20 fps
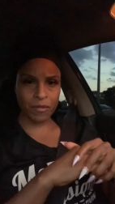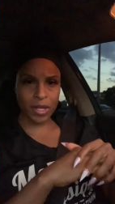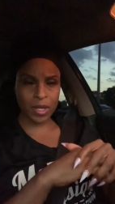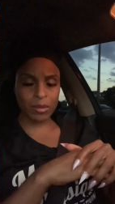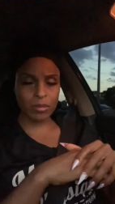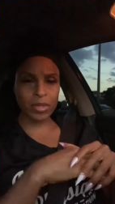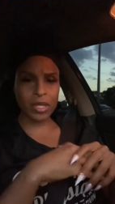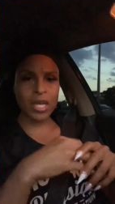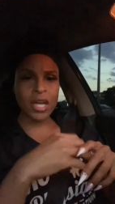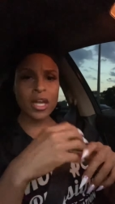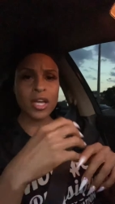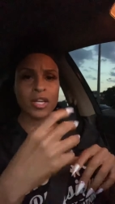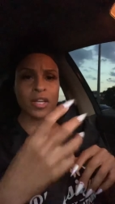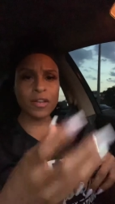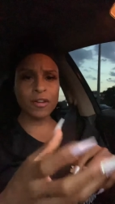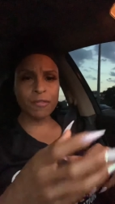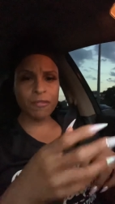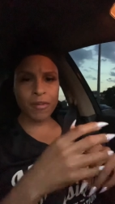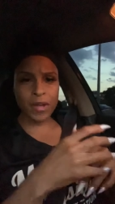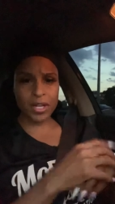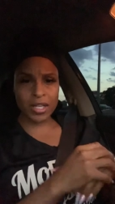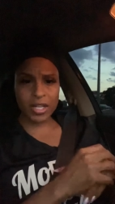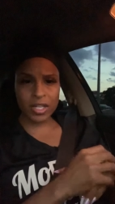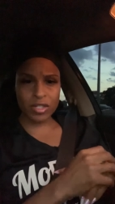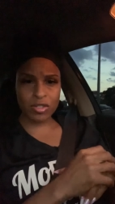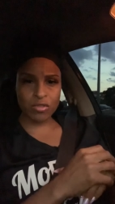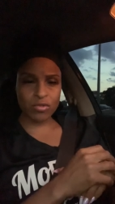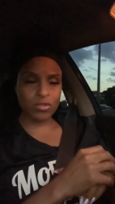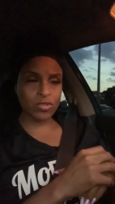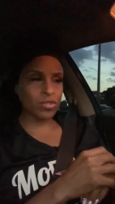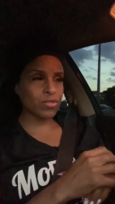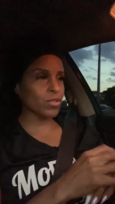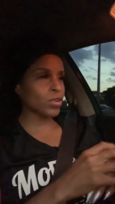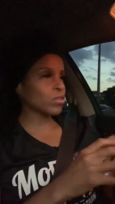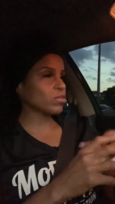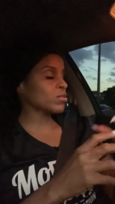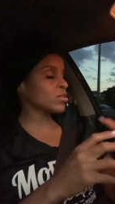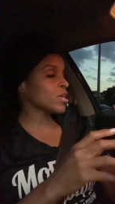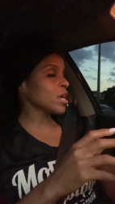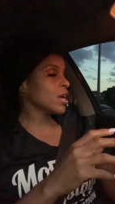family your financial
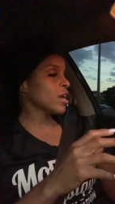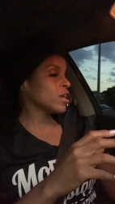struggles